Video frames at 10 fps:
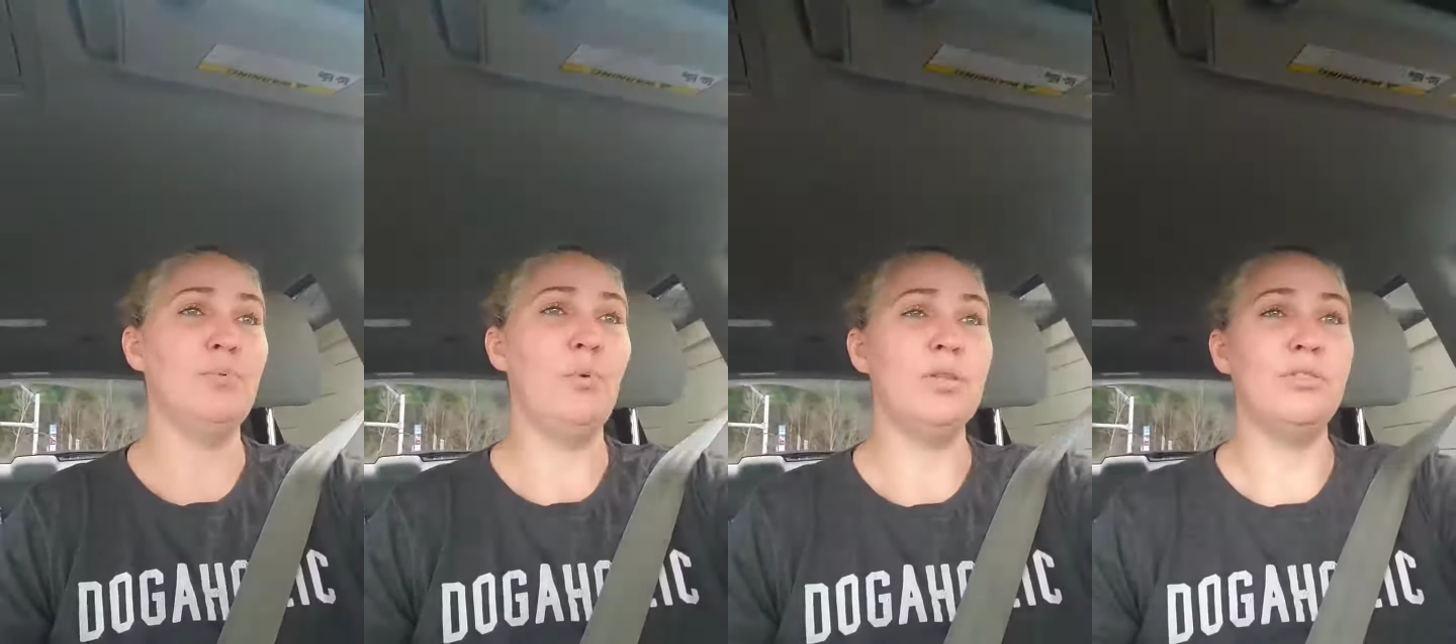
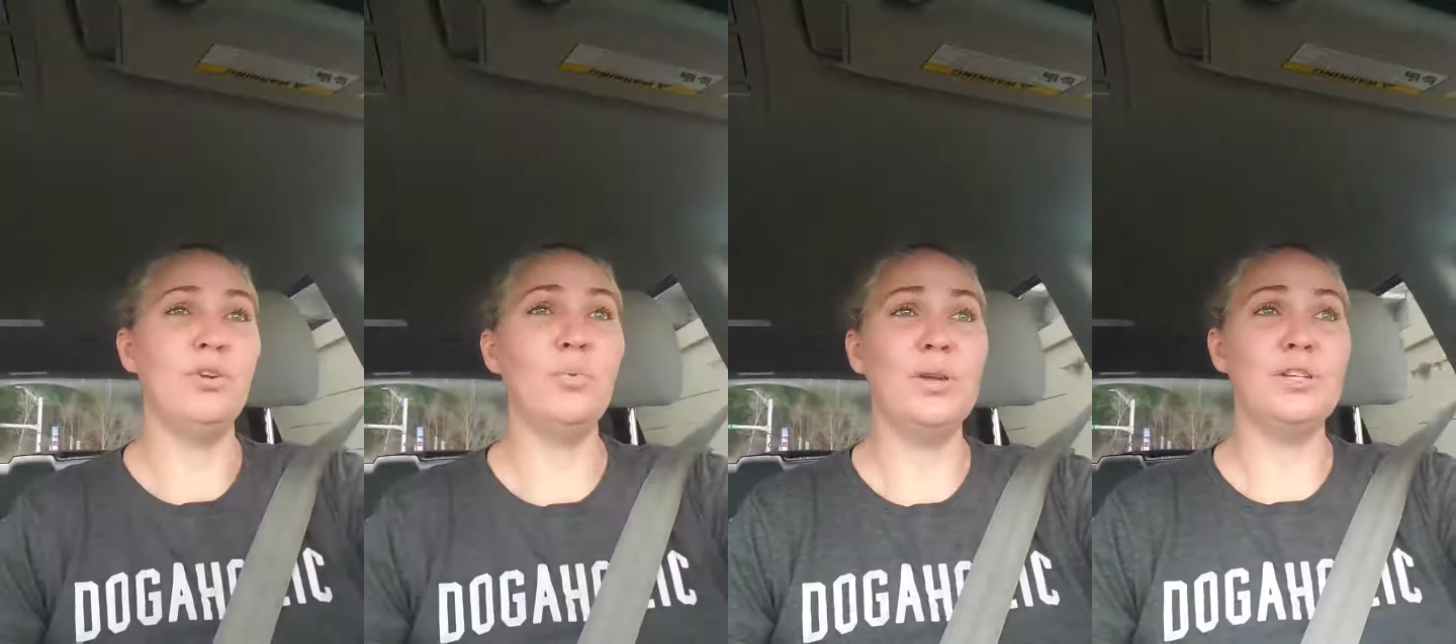to the point
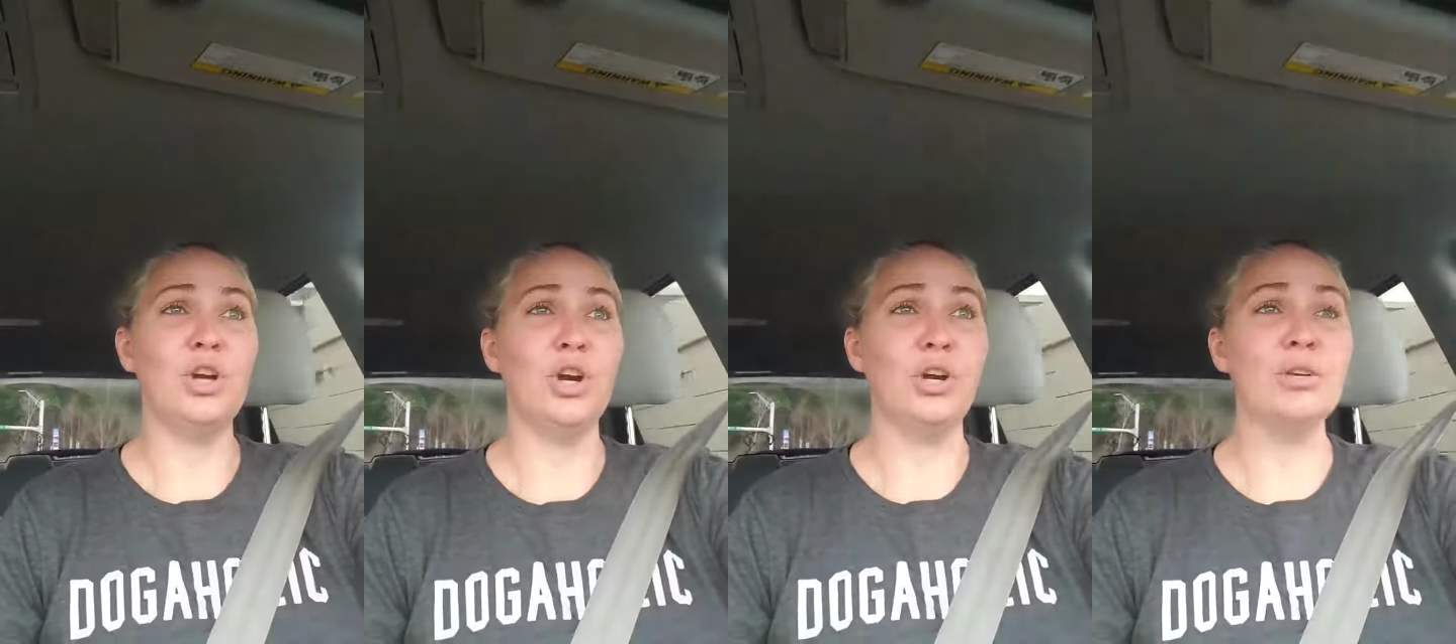that they're
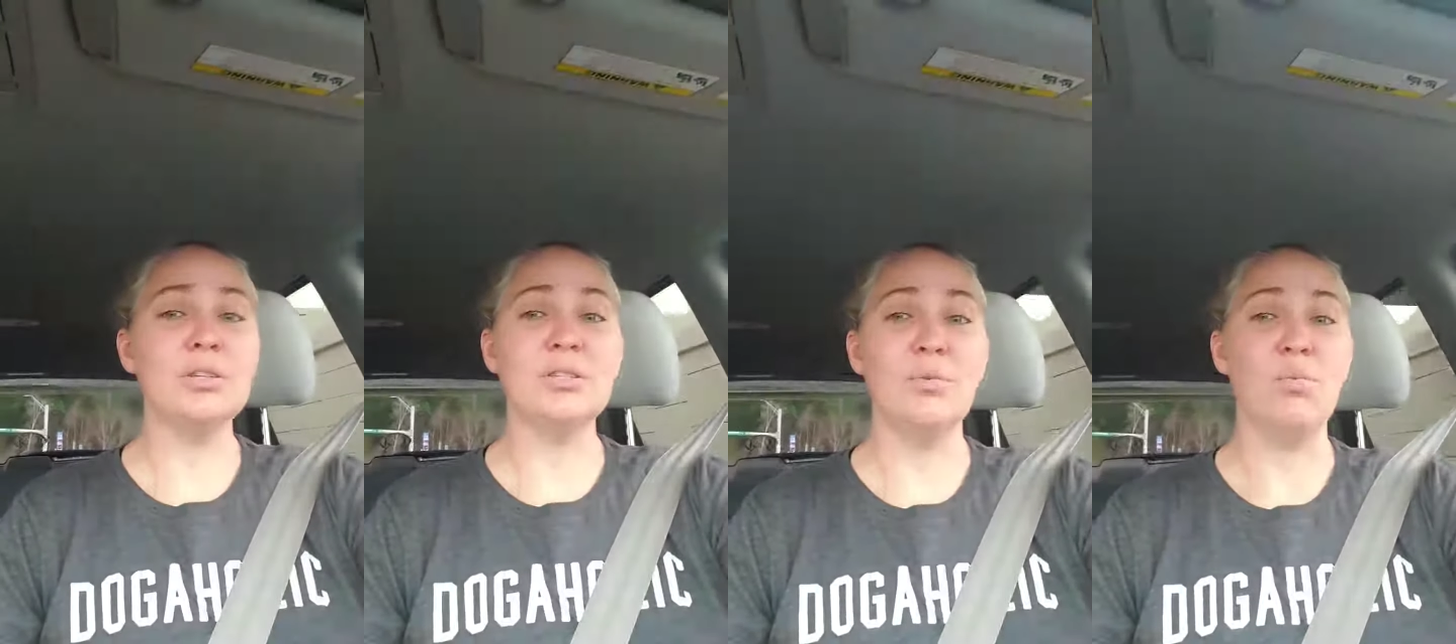willing to
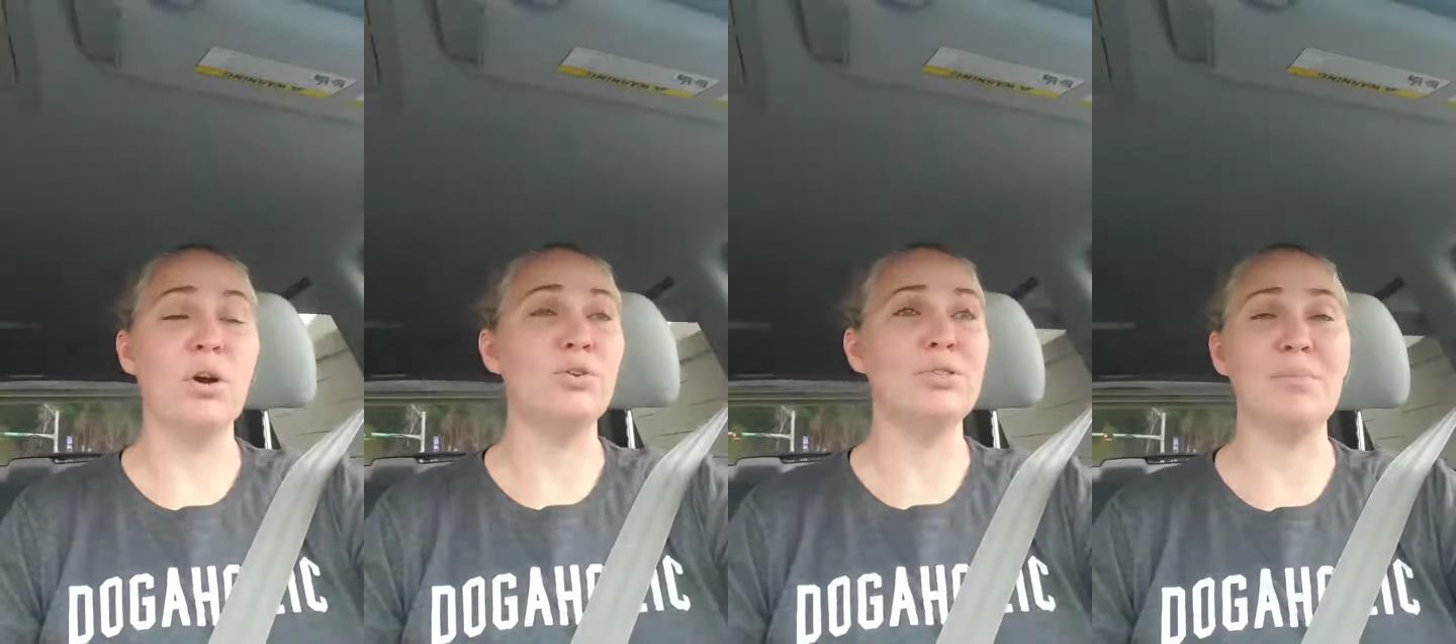hurt
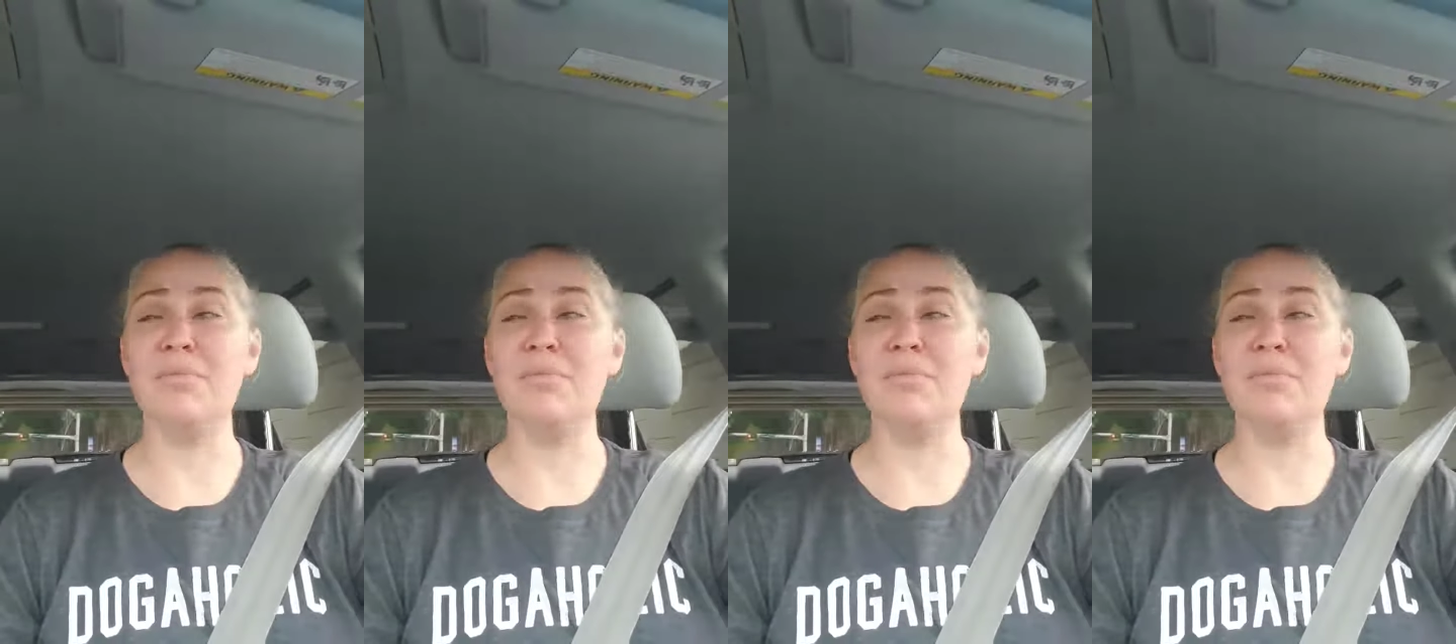someone or